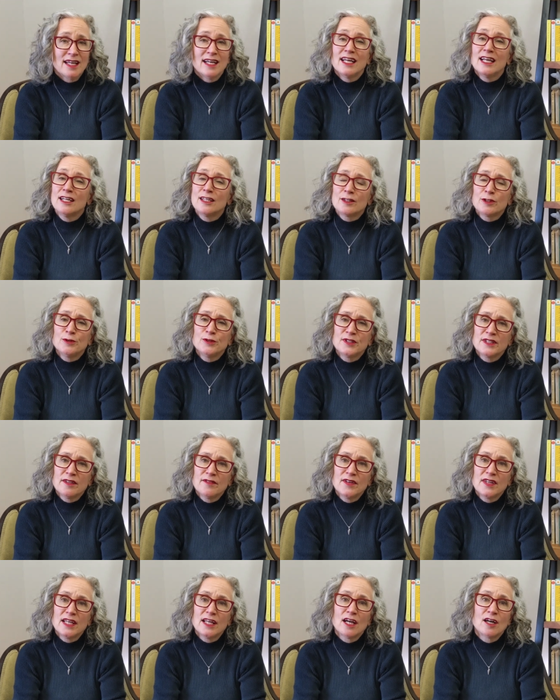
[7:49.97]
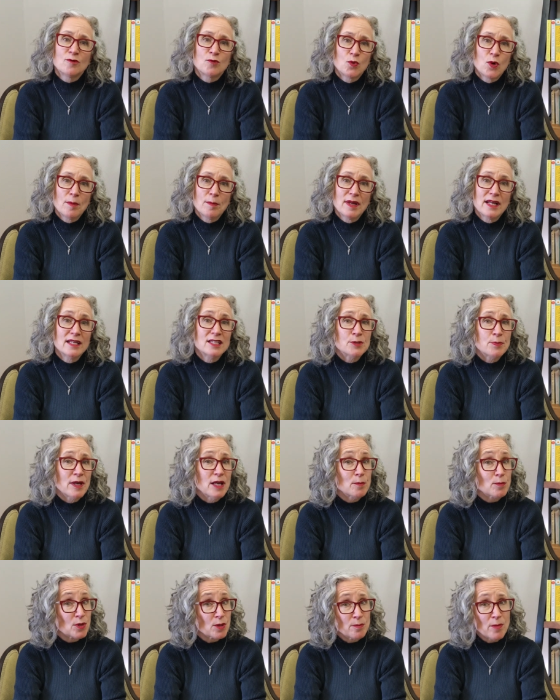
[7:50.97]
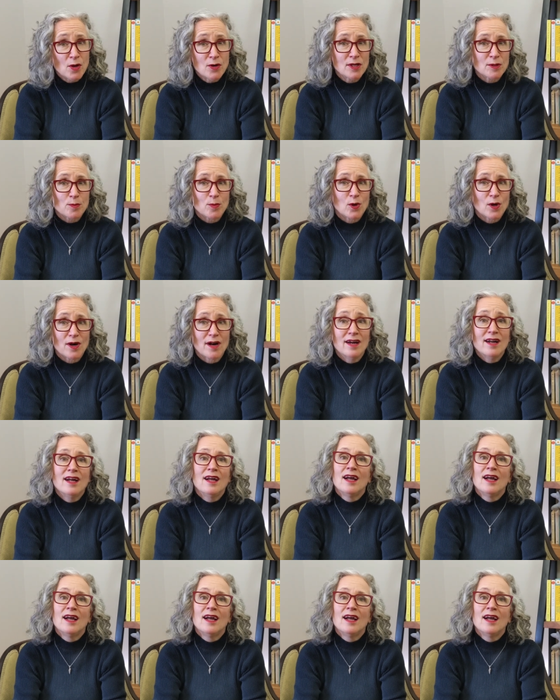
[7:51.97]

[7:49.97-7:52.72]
inclusivity of women is being promoted more,